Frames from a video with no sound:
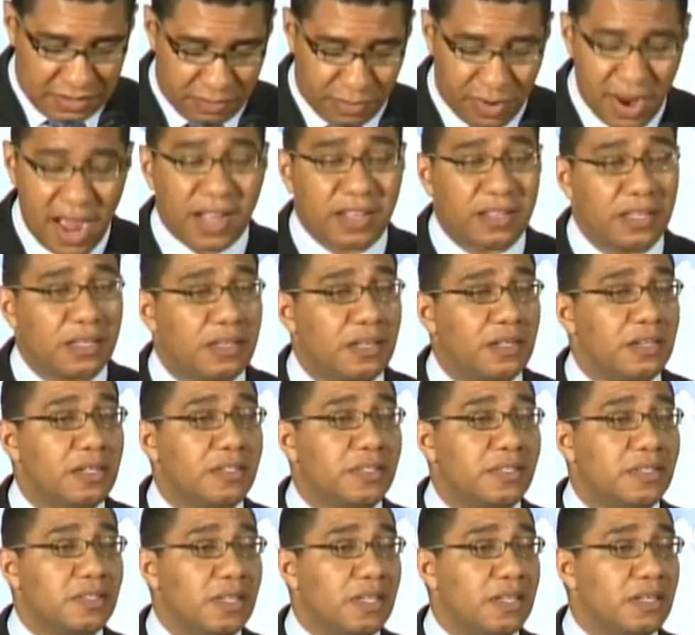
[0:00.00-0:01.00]

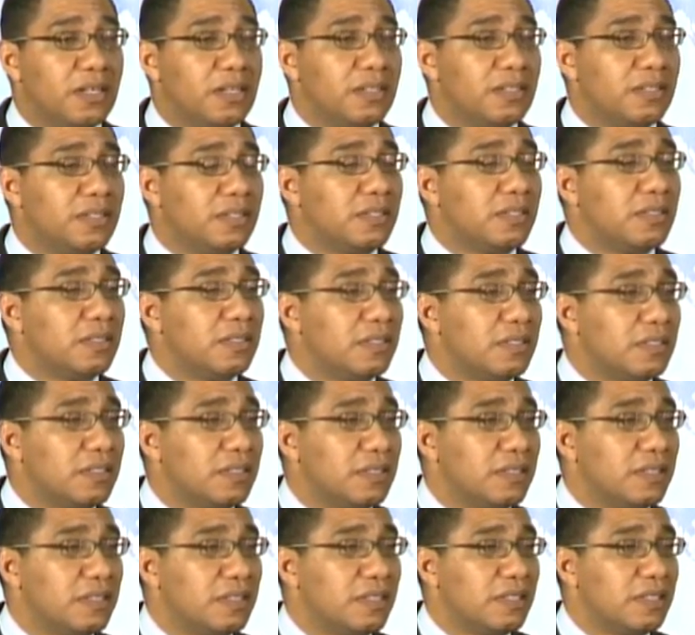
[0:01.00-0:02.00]
practical skills,
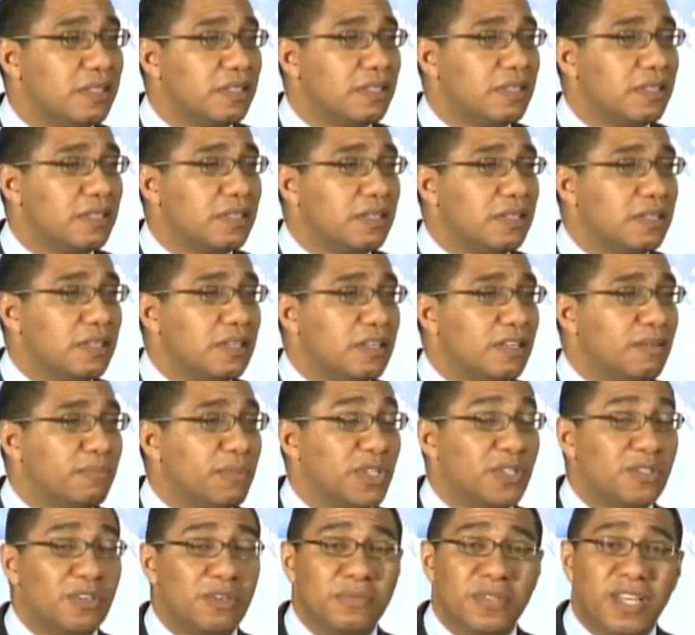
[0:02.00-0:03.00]

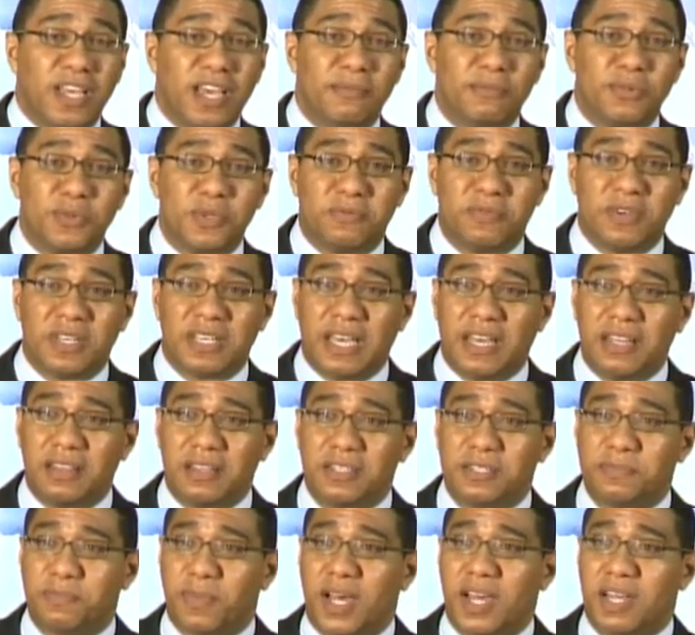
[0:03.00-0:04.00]
but sometimes we forget
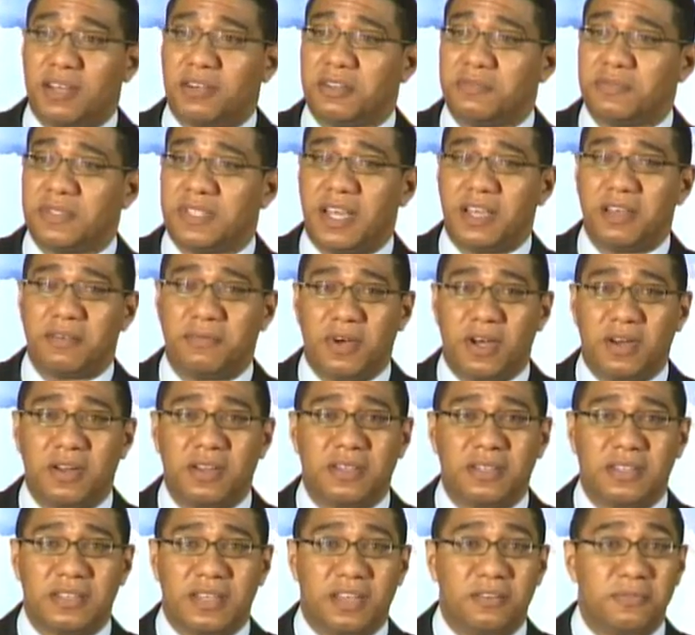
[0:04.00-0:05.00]
this part of TechVoc,
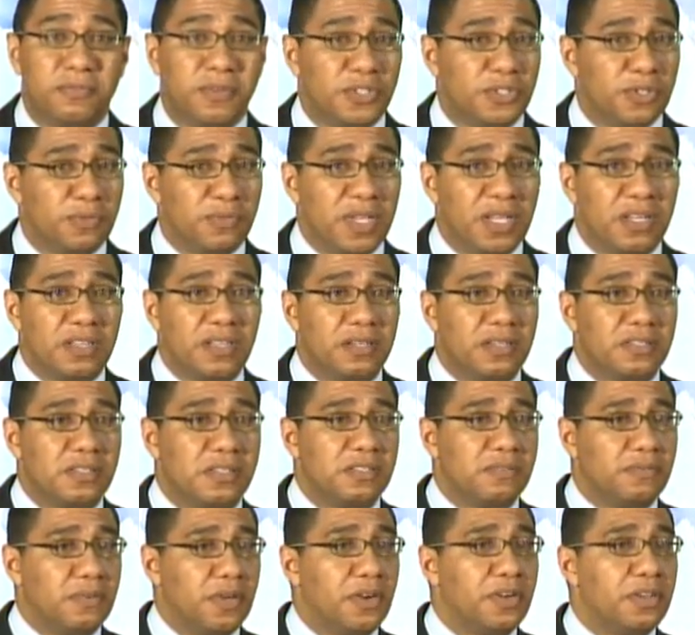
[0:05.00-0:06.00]
and for Jamaica this
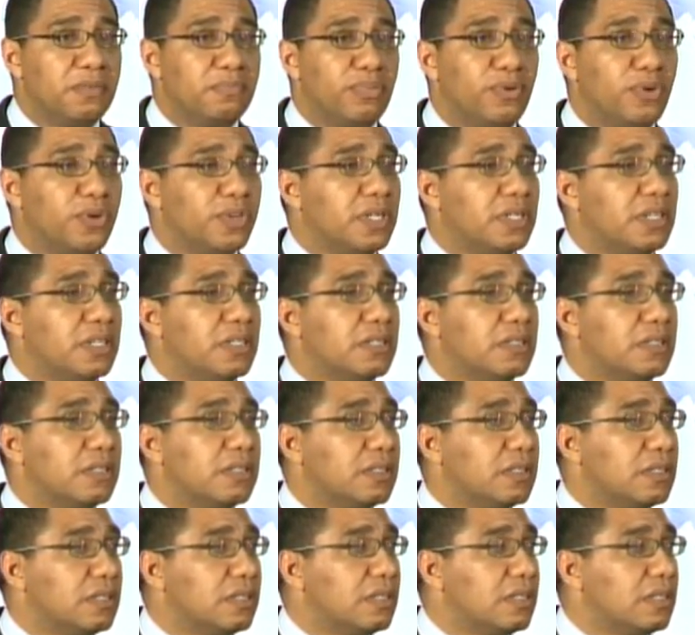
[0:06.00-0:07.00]
is very important.
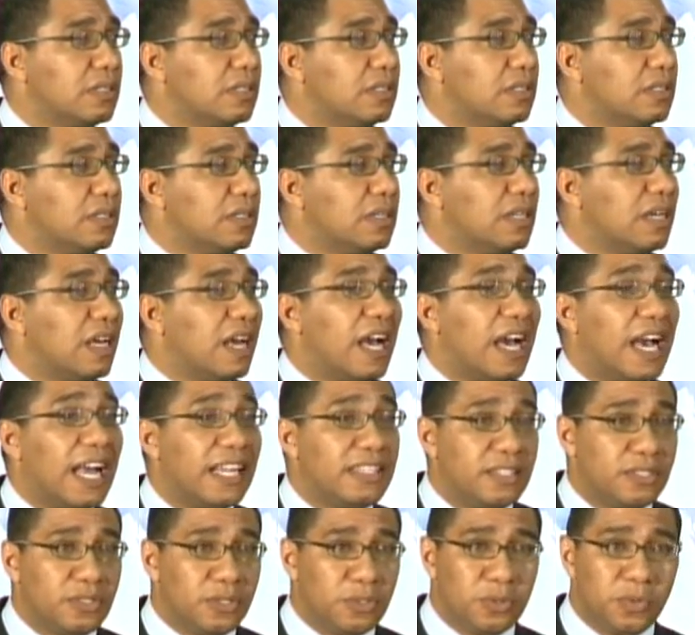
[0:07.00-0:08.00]

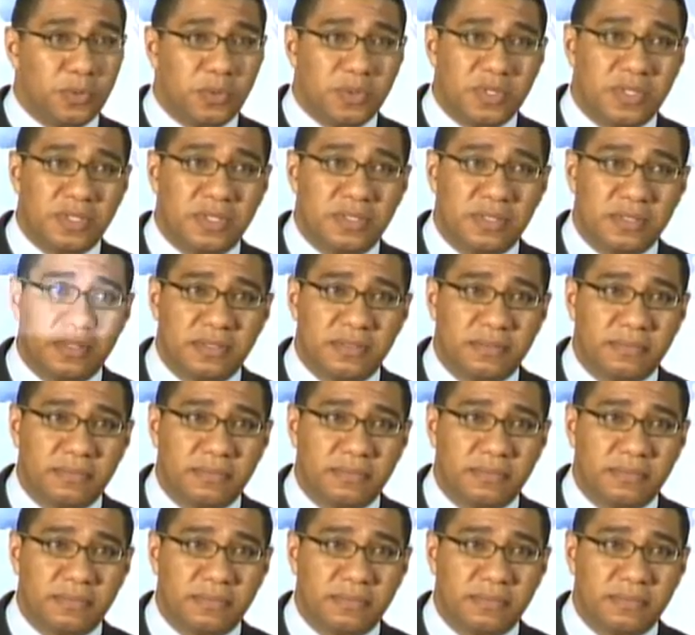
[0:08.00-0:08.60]
Attitudes.